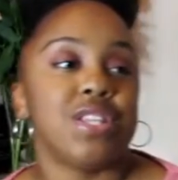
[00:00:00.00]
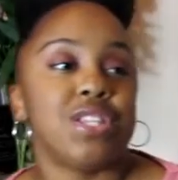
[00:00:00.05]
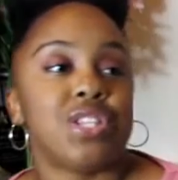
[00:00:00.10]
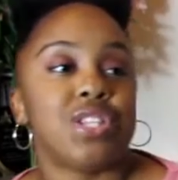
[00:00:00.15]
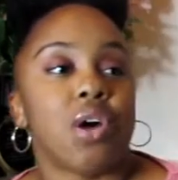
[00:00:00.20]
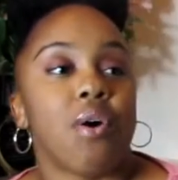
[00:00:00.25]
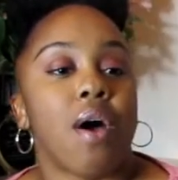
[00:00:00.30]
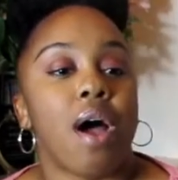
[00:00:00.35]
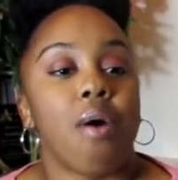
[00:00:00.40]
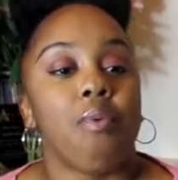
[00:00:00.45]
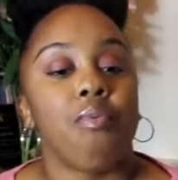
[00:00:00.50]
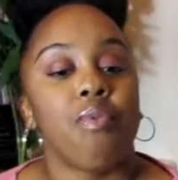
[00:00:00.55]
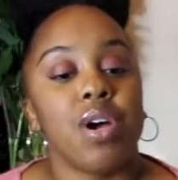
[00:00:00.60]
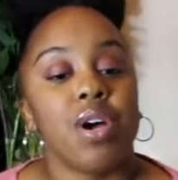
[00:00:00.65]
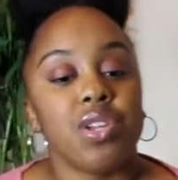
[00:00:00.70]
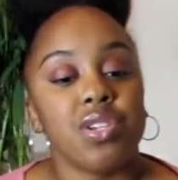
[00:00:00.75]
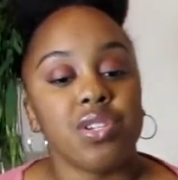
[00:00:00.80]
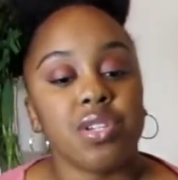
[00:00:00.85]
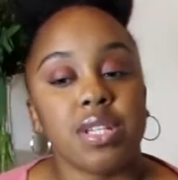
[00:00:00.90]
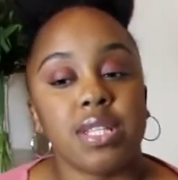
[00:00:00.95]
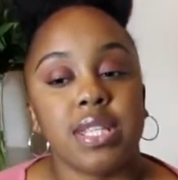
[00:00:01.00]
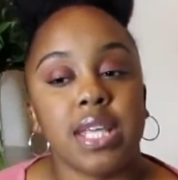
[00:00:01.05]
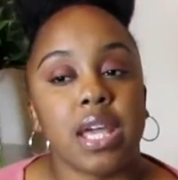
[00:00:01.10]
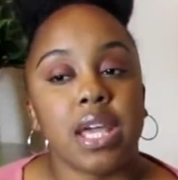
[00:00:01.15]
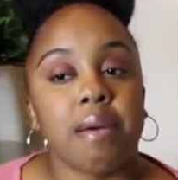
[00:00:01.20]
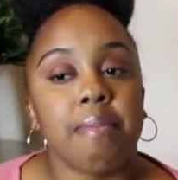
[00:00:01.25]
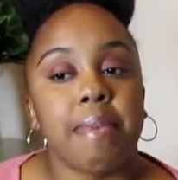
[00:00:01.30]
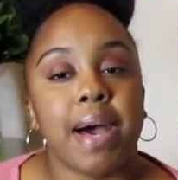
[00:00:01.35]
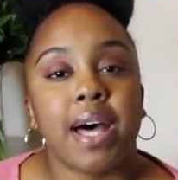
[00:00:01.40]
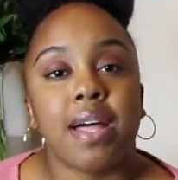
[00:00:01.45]
so I want you to think
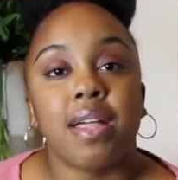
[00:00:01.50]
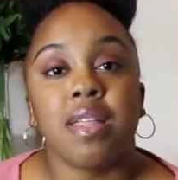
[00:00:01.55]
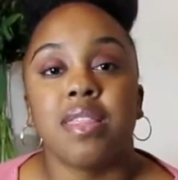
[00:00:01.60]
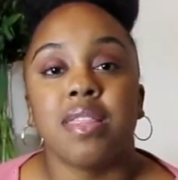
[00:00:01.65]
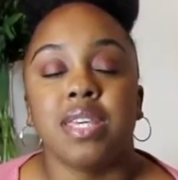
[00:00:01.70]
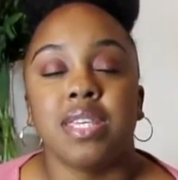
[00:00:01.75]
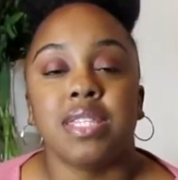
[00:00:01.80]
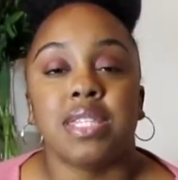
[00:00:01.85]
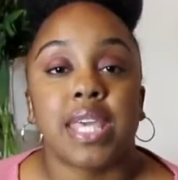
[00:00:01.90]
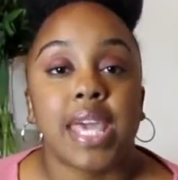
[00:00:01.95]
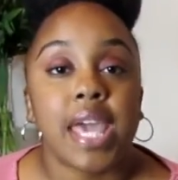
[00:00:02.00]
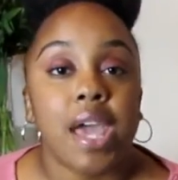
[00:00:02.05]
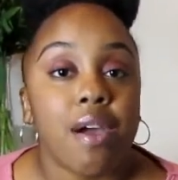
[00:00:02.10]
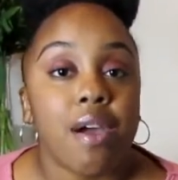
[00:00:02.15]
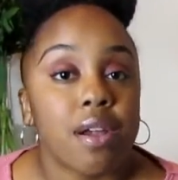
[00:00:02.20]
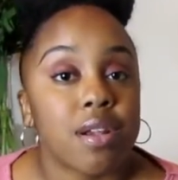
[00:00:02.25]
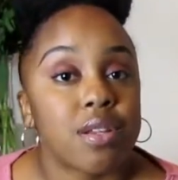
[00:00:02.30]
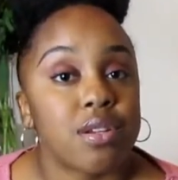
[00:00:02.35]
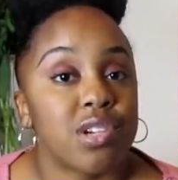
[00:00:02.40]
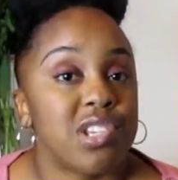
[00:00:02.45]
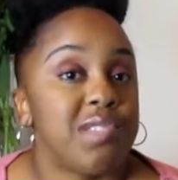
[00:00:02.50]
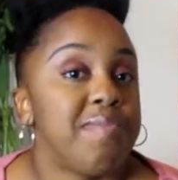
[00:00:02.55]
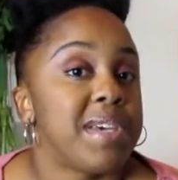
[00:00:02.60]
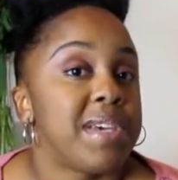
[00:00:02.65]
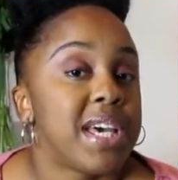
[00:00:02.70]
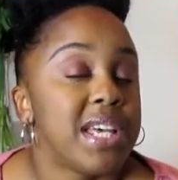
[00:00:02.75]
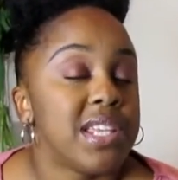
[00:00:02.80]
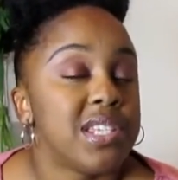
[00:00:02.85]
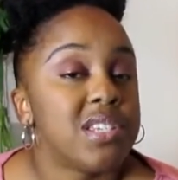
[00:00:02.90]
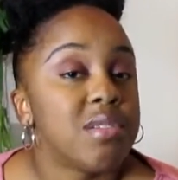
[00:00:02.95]
about these characters,
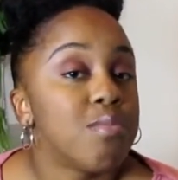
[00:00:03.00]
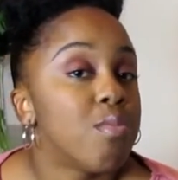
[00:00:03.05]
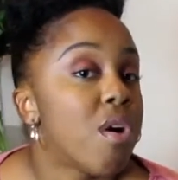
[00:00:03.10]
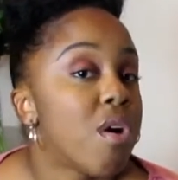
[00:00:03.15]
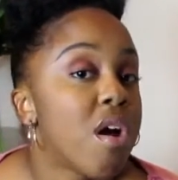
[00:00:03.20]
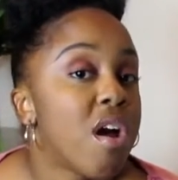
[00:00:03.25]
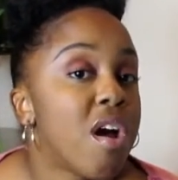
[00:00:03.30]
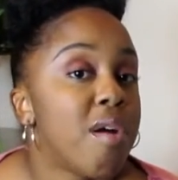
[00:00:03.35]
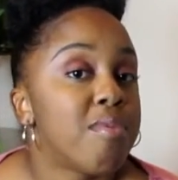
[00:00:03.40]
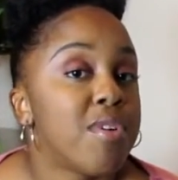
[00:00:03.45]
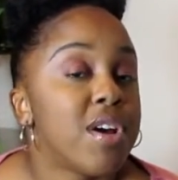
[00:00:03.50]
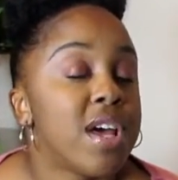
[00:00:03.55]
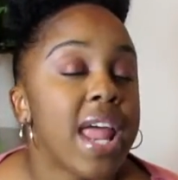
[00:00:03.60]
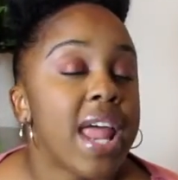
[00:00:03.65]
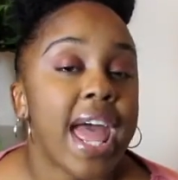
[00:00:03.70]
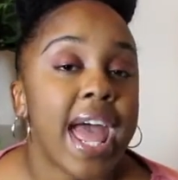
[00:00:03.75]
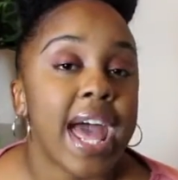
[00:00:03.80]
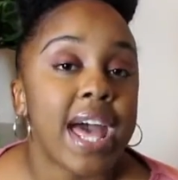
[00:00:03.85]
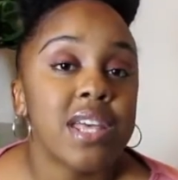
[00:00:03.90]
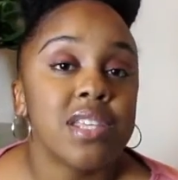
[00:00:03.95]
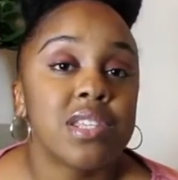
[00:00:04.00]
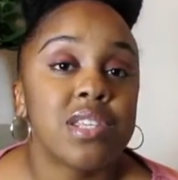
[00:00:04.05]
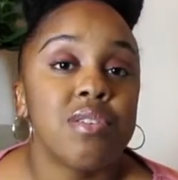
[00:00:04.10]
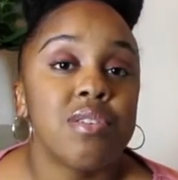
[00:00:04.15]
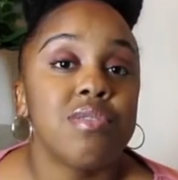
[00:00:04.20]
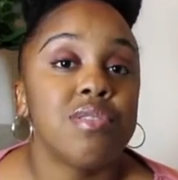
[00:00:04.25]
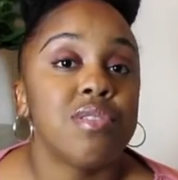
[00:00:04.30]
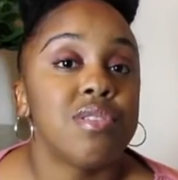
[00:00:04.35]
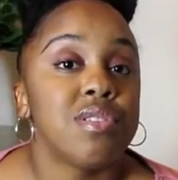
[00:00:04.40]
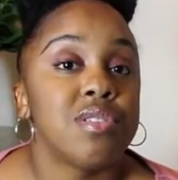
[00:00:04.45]
because tomorrow I'm going to ask you
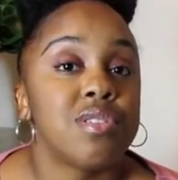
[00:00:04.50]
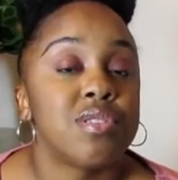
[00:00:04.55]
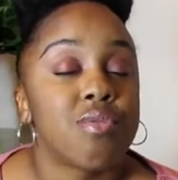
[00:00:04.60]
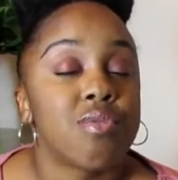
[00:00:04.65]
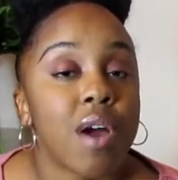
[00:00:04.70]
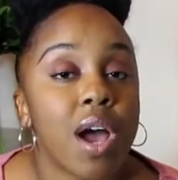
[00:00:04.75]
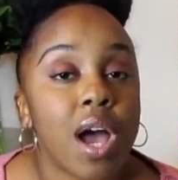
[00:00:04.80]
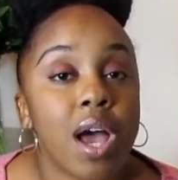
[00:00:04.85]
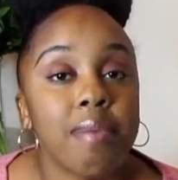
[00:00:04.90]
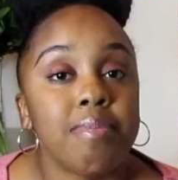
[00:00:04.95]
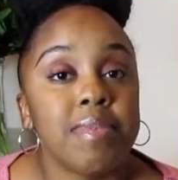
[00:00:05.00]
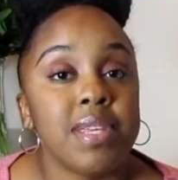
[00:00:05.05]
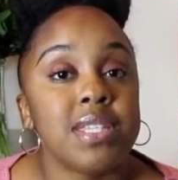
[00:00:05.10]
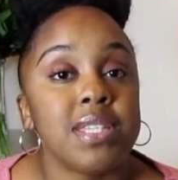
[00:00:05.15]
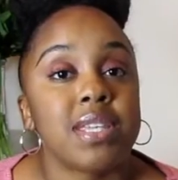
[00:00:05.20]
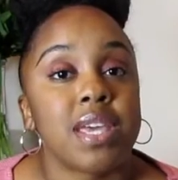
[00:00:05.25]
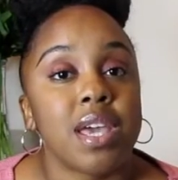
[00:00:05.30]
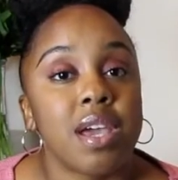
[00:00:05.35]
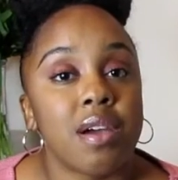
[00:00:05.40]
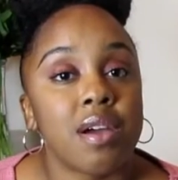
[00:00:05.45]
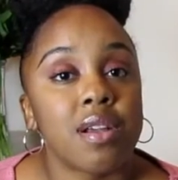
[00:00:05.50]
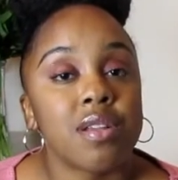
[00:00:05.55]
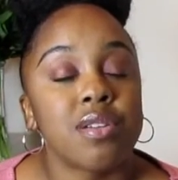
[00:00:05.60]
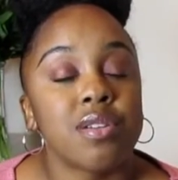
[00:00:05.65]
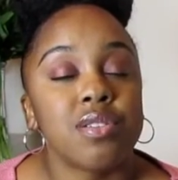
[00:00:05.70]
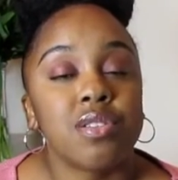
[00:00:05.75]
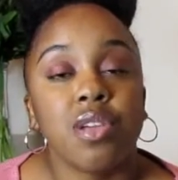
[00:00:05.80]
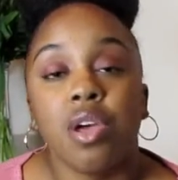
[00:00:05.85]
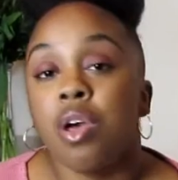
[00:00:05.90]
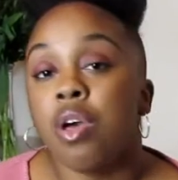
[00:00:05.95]
to describe these
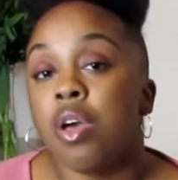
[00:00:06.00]
characters